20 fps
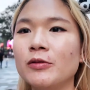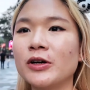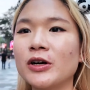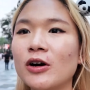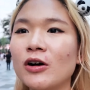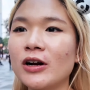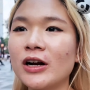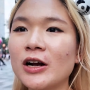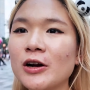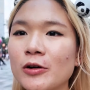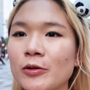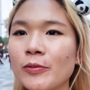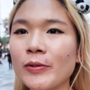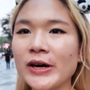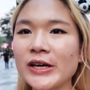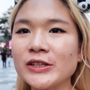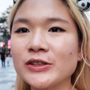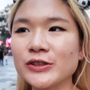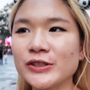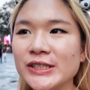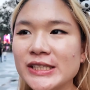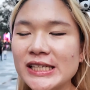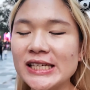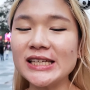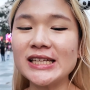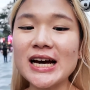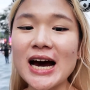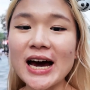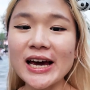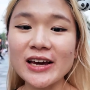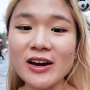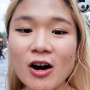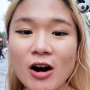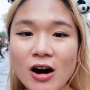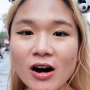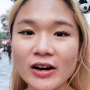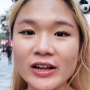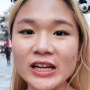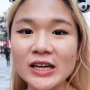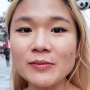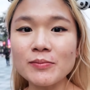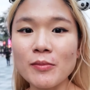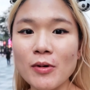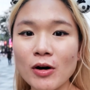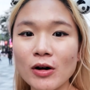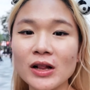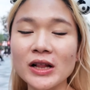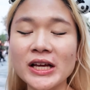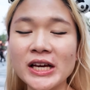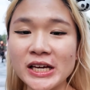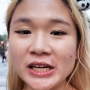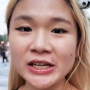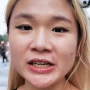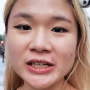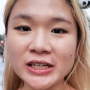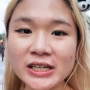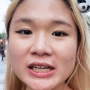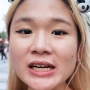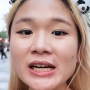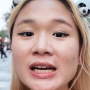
We're on our way to see the iconic mall here